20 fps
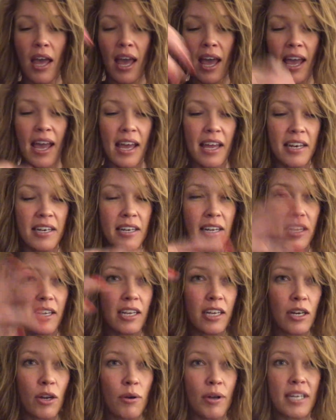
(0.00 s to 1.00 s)
and
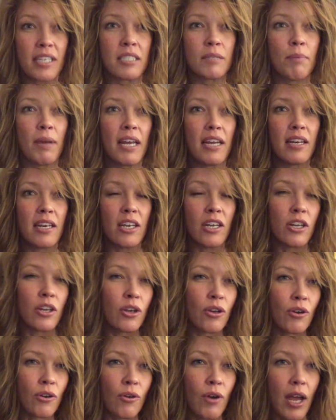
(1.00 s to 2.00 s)
you know expanding
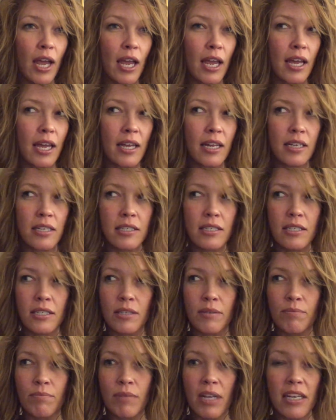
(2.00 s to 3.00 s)
you
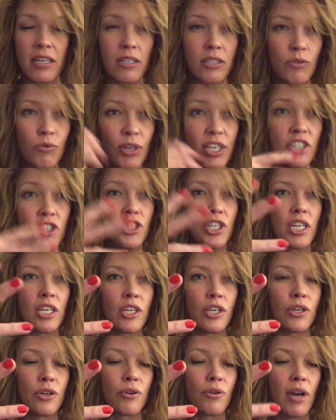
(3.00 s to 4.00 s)
and enriching
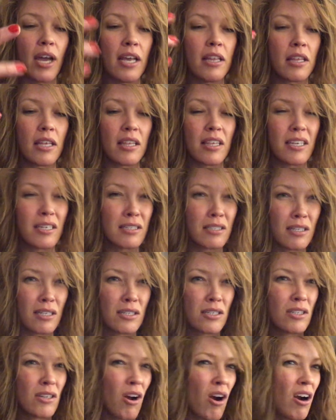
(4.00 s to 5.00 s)
you and the things
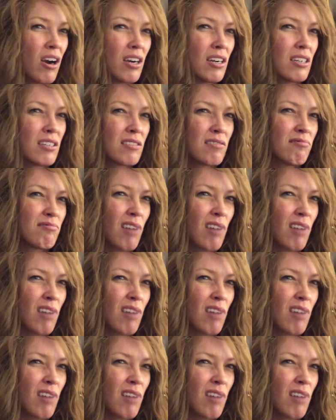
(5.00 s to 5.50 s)
that aren't